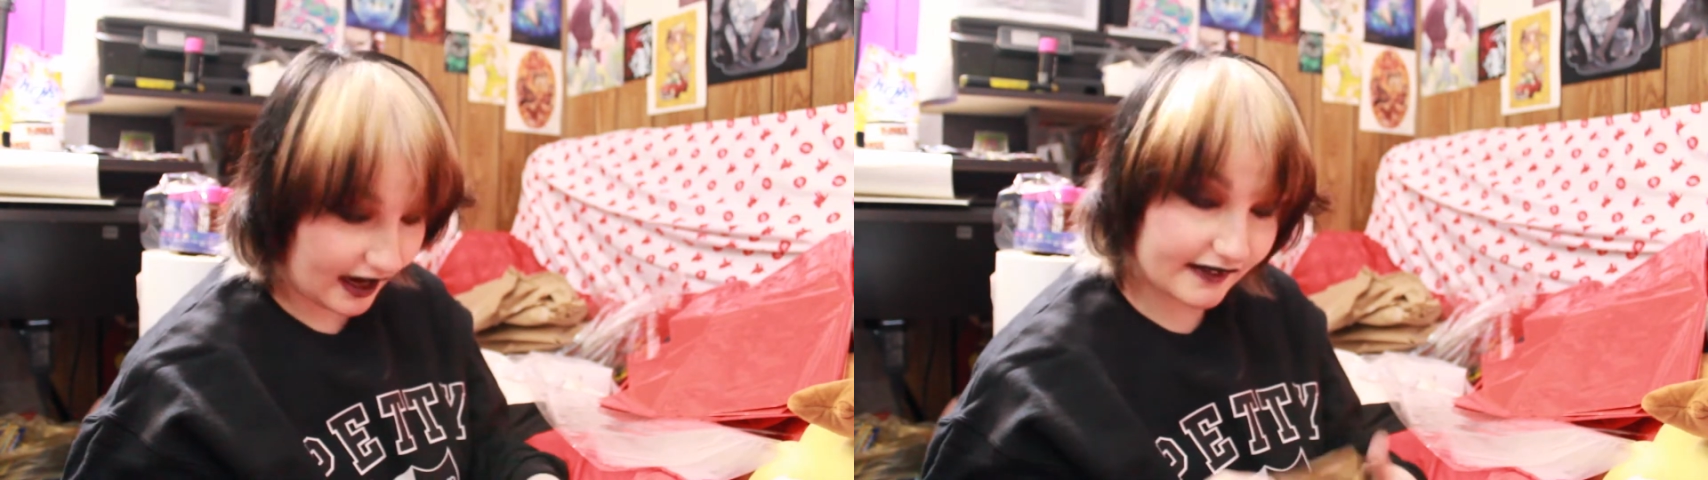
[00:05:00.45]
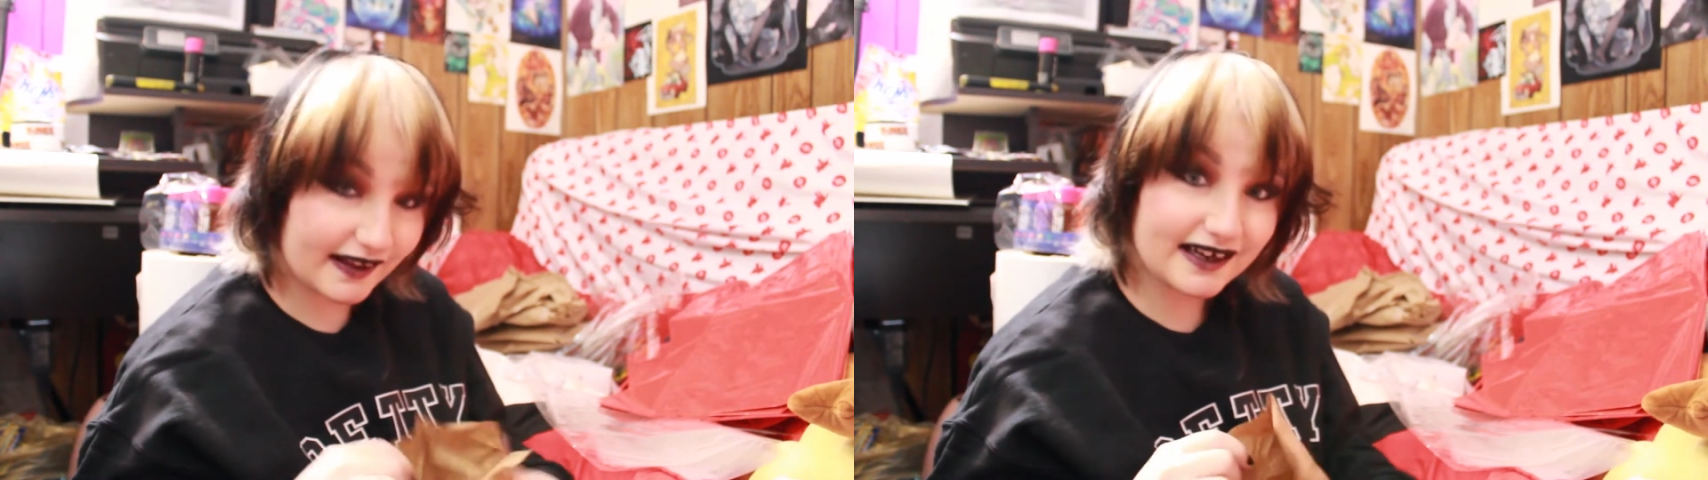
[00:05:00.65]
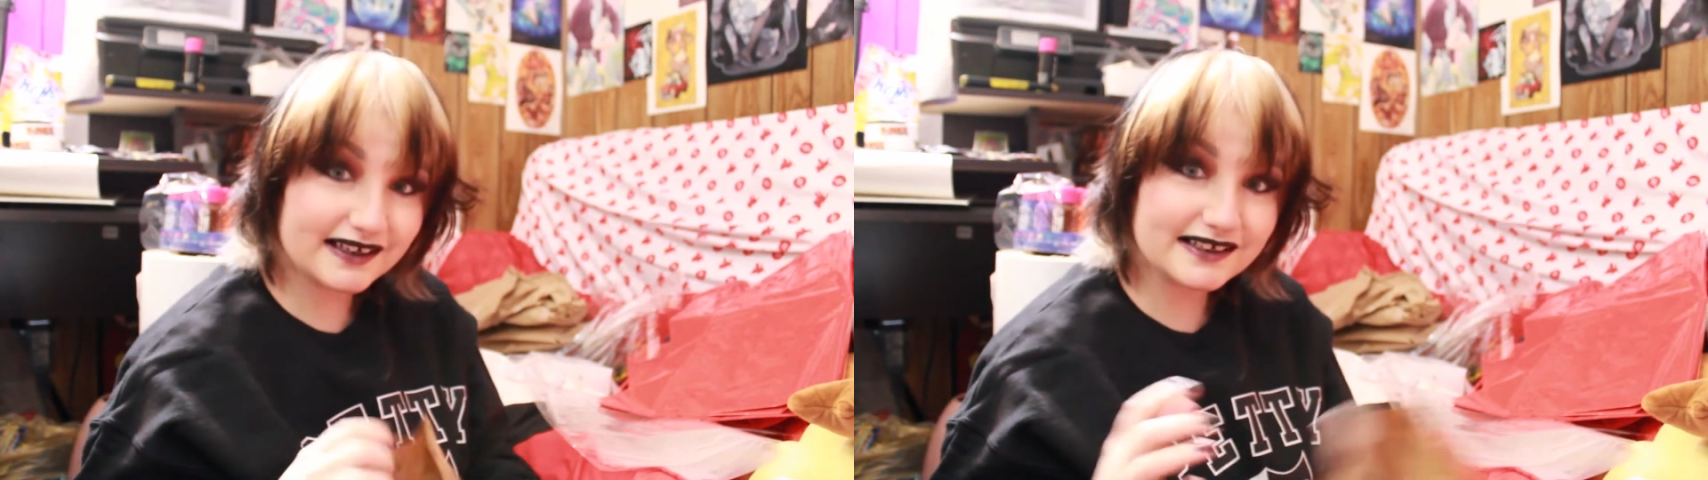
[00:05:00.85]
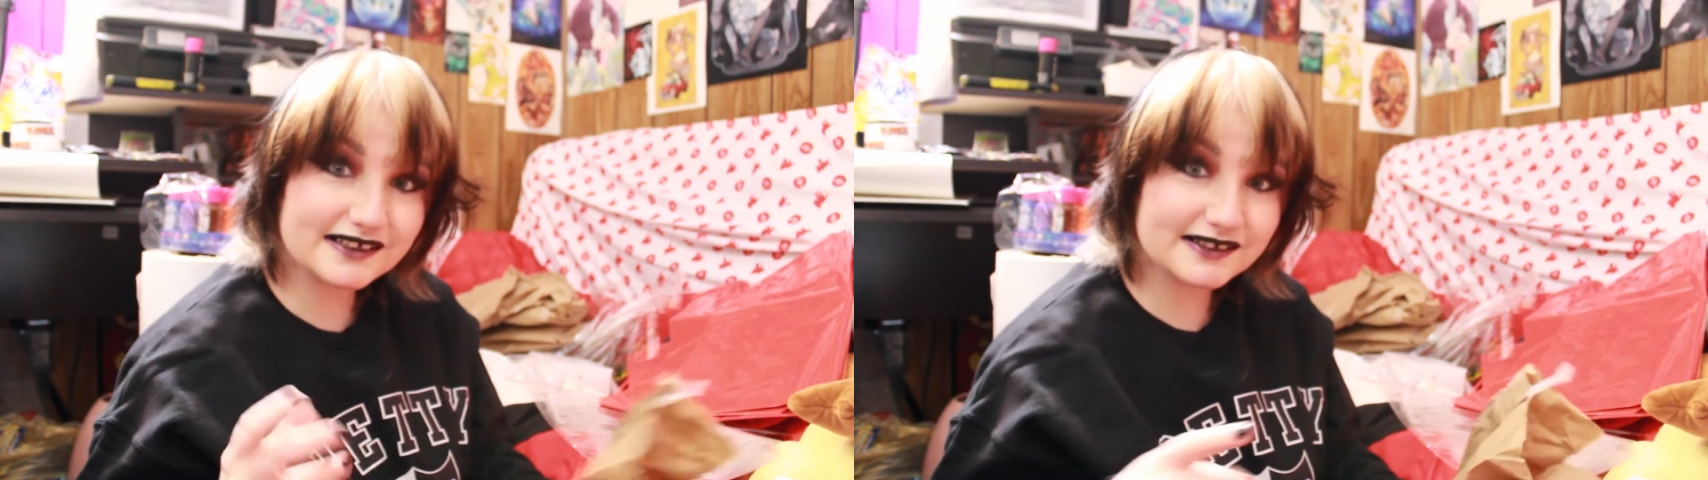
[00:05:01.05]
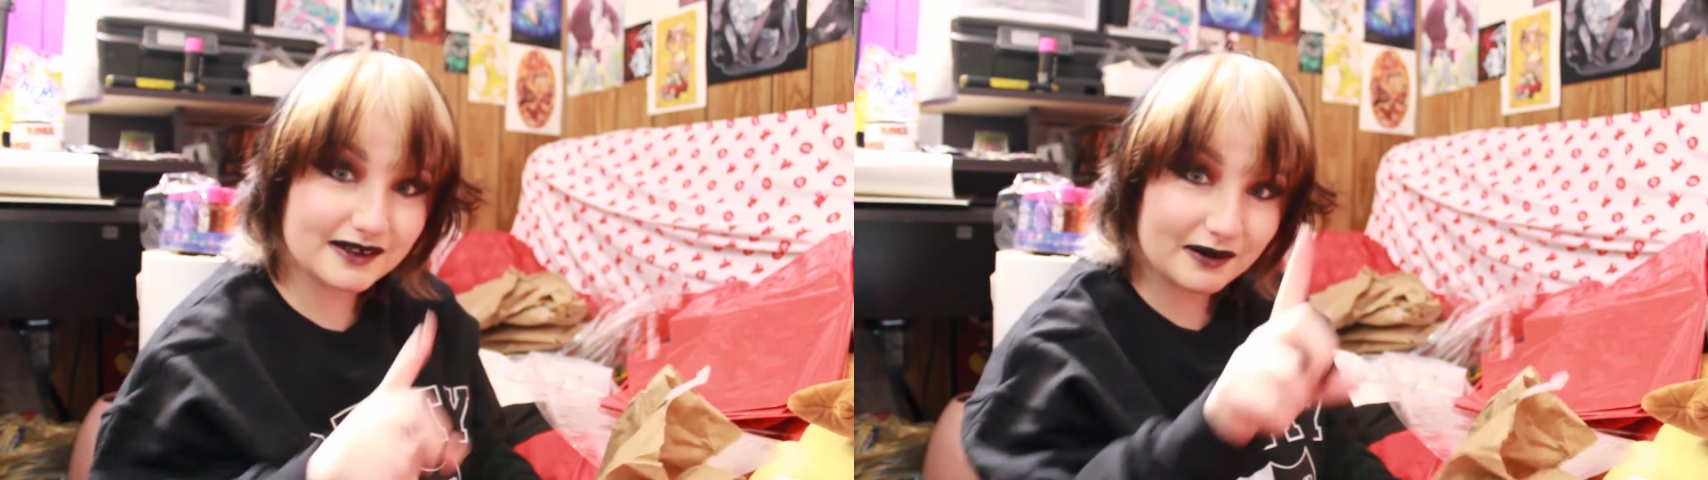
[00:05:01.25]
And that
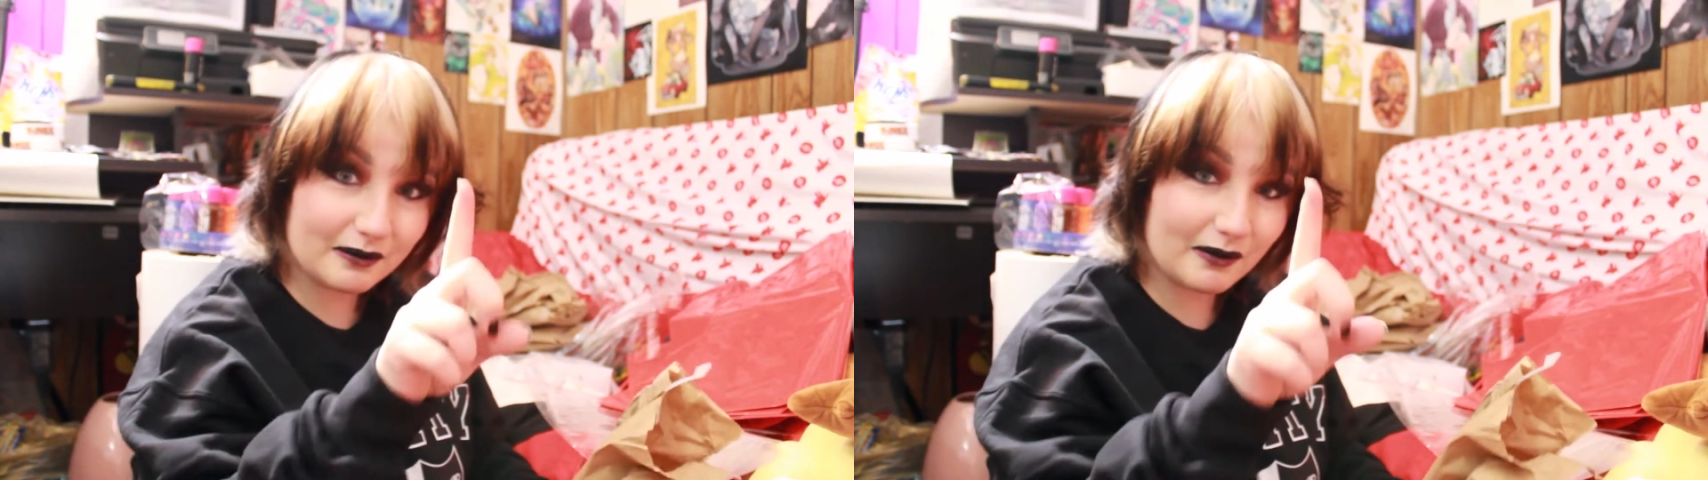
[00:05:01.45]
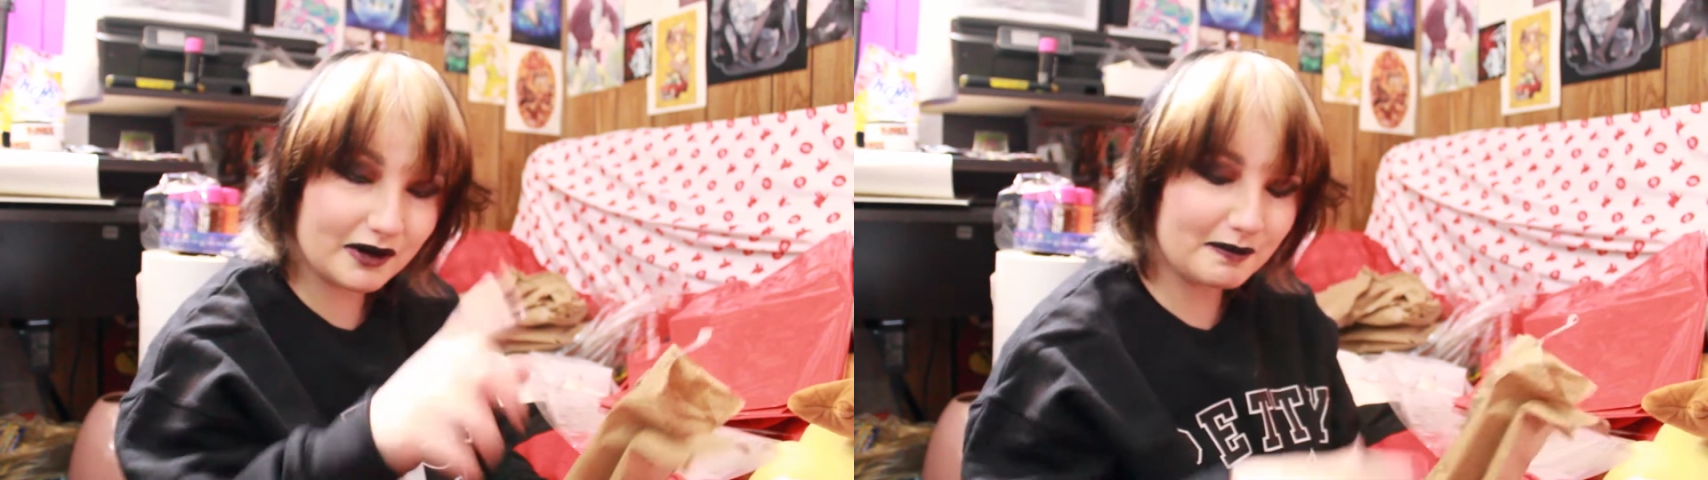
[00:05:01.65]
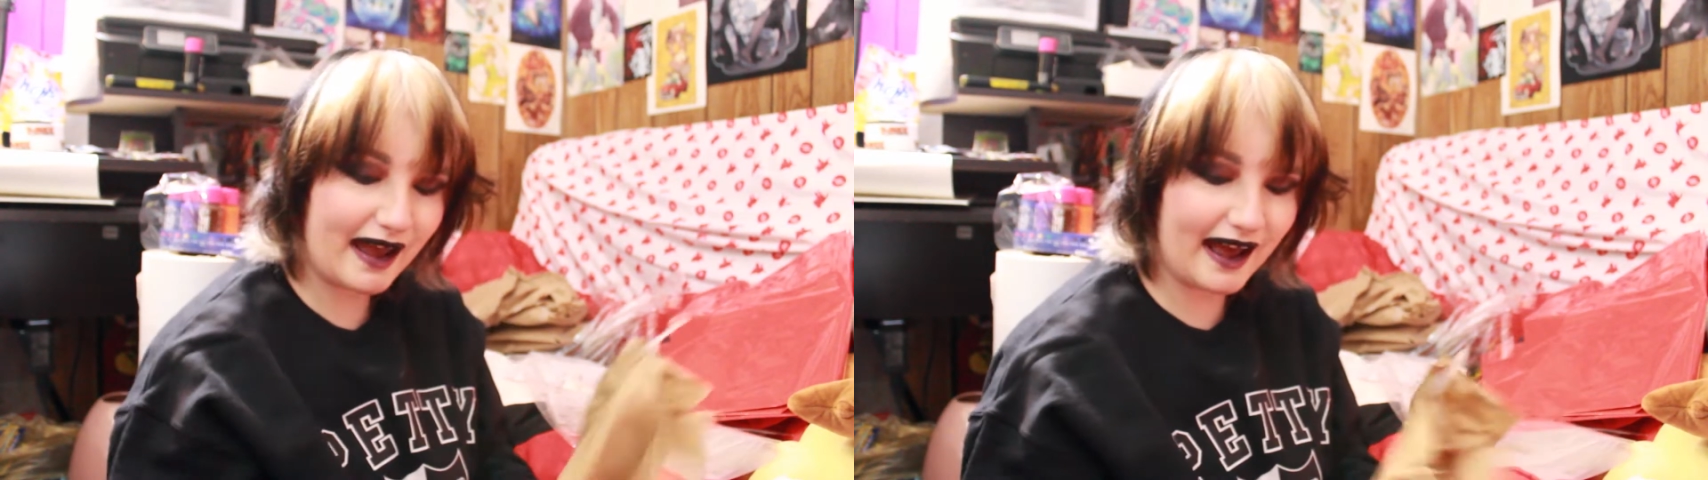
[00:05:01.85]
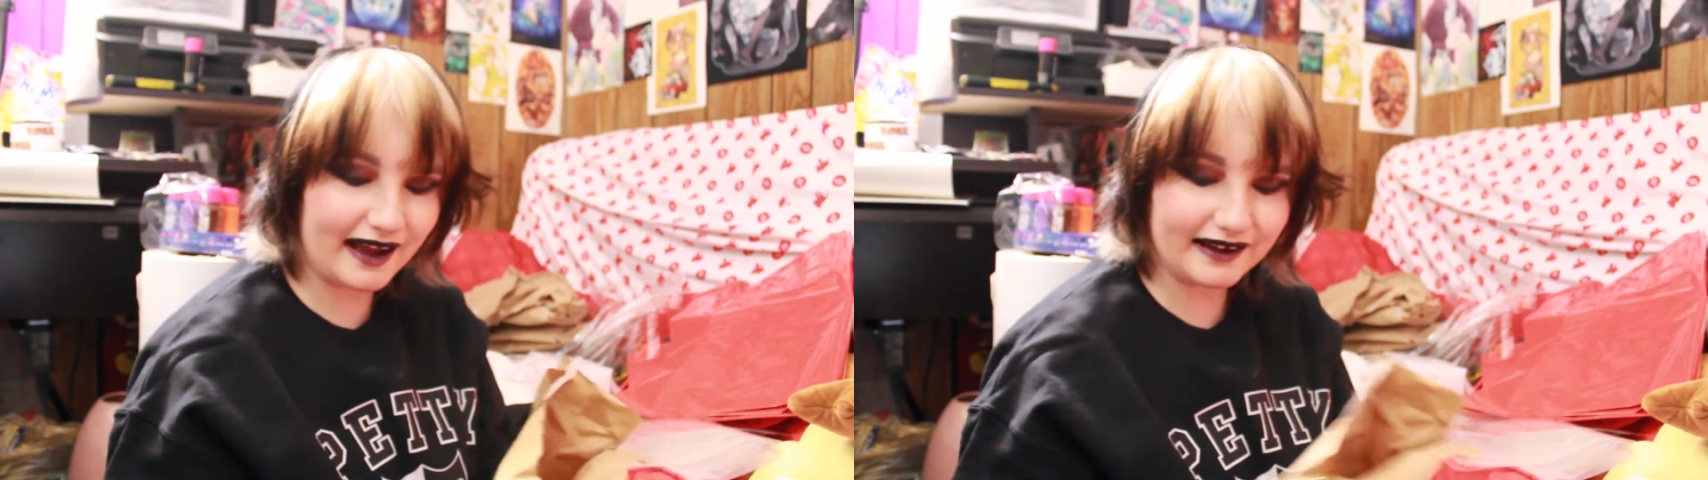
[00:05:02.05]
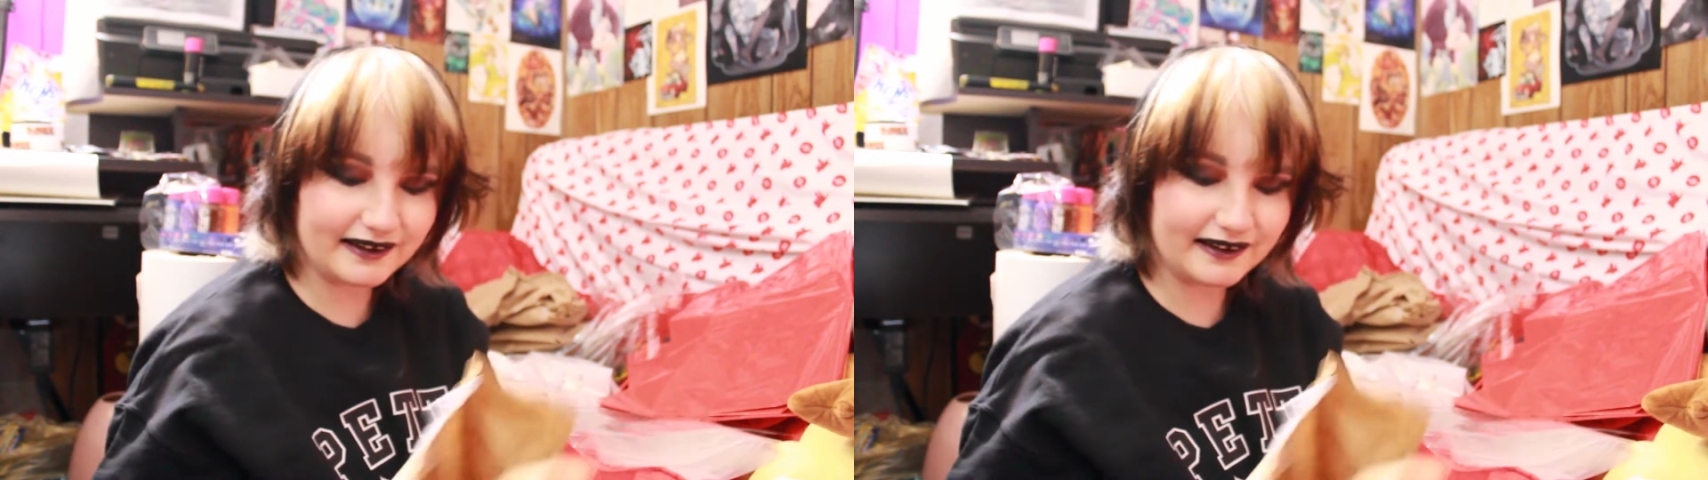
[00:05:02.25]
is one bag.